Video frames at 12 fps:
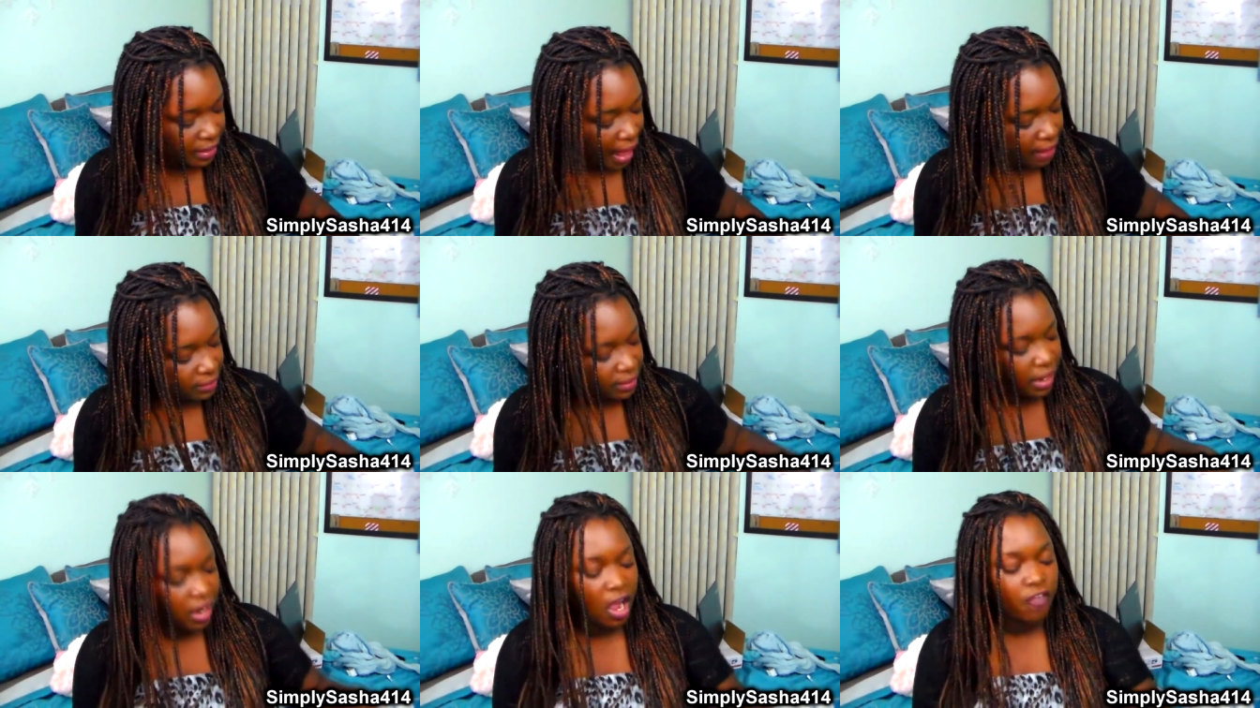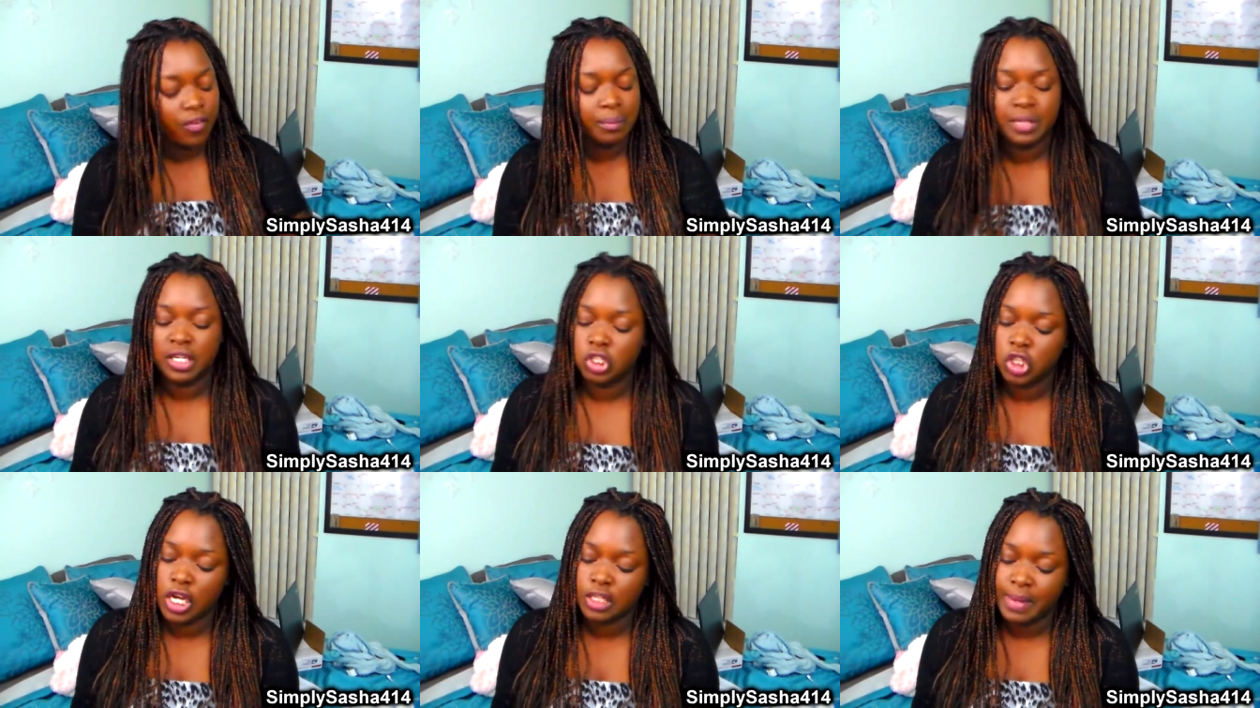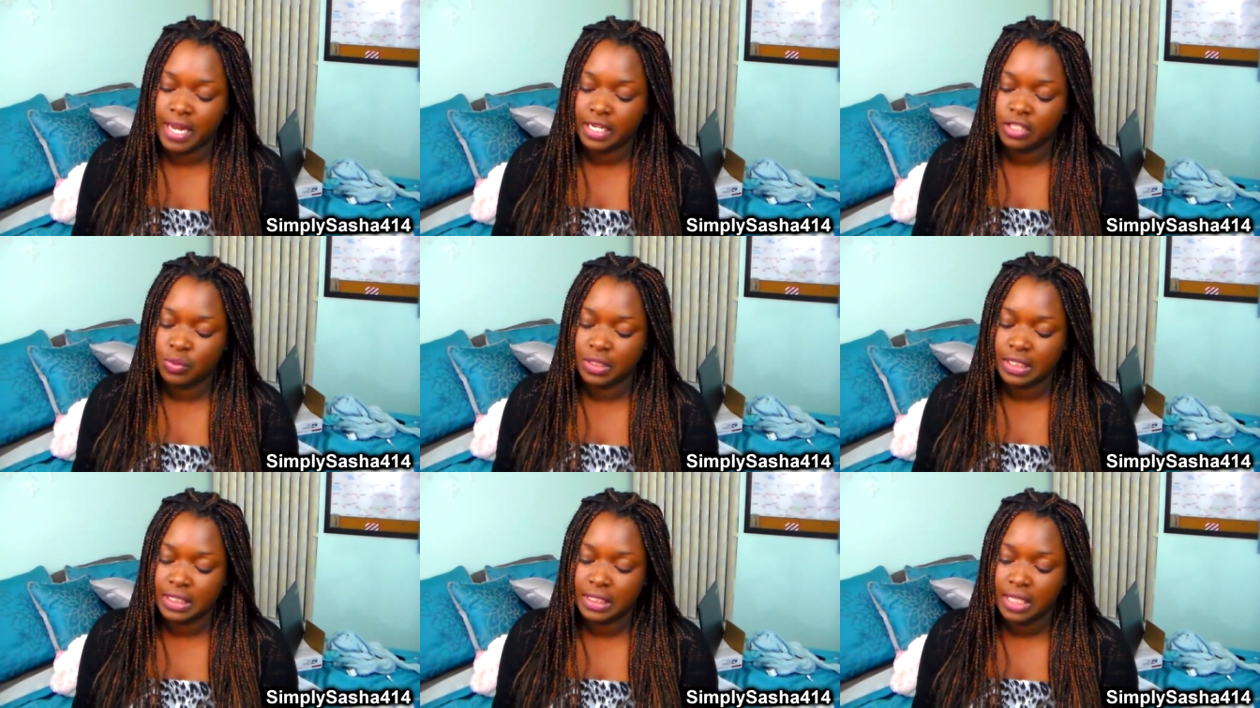last thing I got from BH Cosmetics
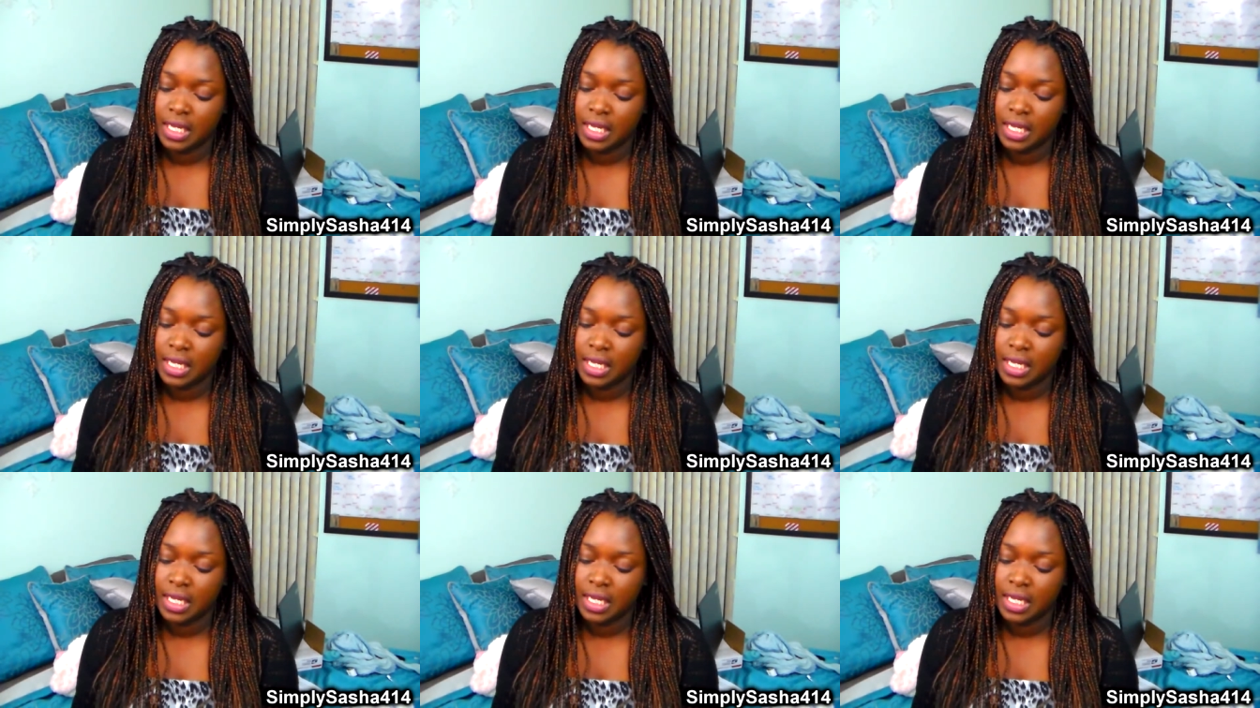was this